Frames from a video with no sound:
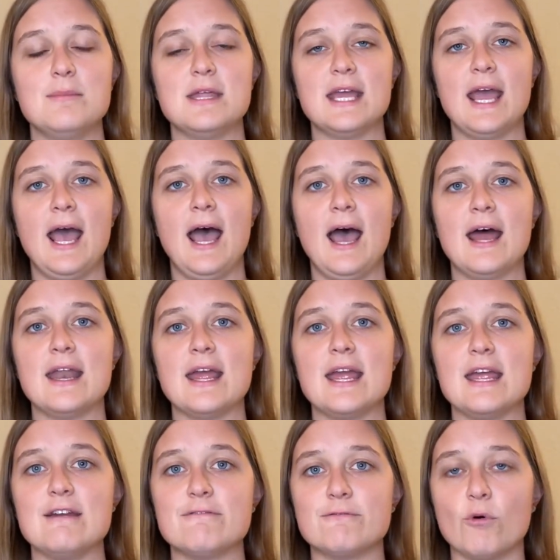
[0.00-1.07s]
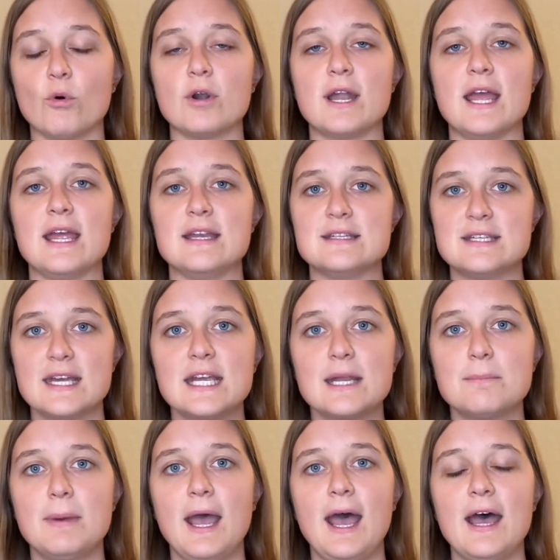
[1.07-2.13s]
They had a 4-day
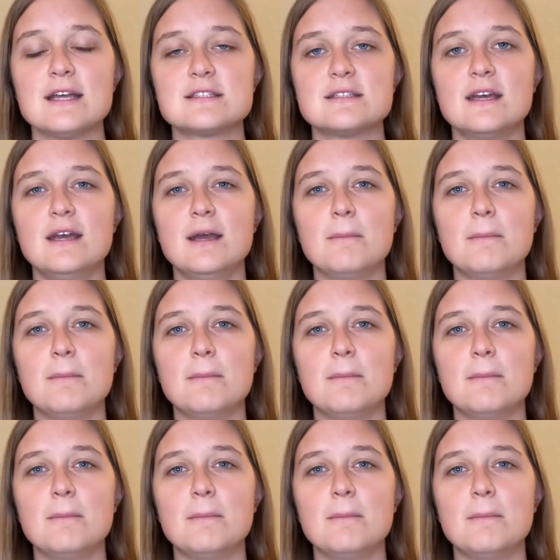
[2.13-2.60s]
ticket pass,